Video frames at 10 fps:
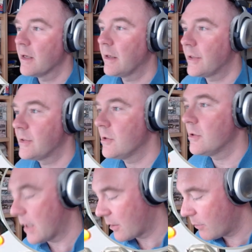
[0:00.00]
Now let's do
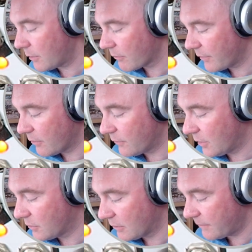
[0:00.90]
a quick review of the
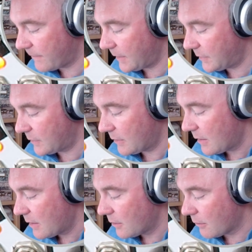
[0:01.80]
user interface.
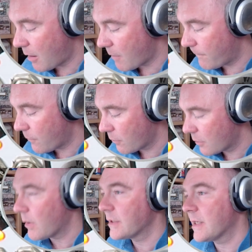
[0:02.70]
There are 4
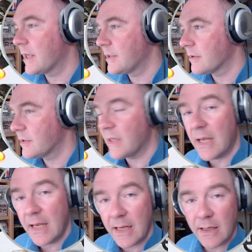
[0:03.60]
quantisers
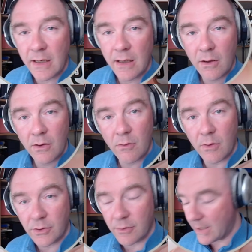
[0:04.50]
in
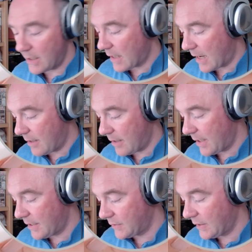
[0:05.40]
Quantermain, A,
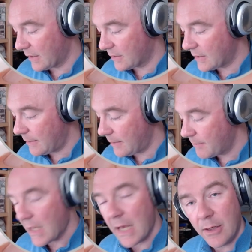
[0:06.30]
B, C, and D,
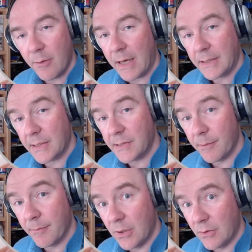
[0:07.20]
and you access
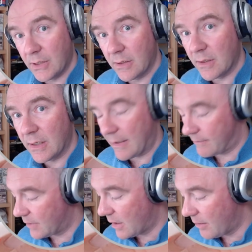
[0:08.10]
them using the
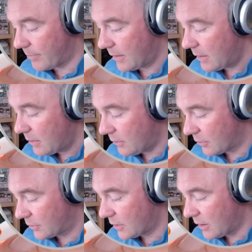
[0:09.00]
left knob. You
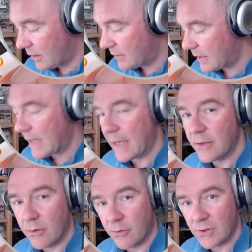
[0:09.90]
just turn it and
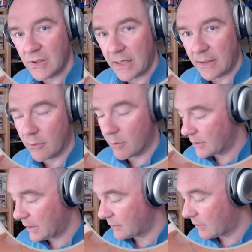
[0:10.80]
you can select the
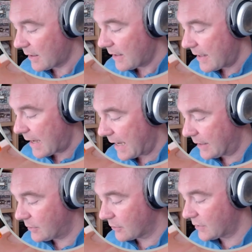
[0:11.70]
quantiser. As you're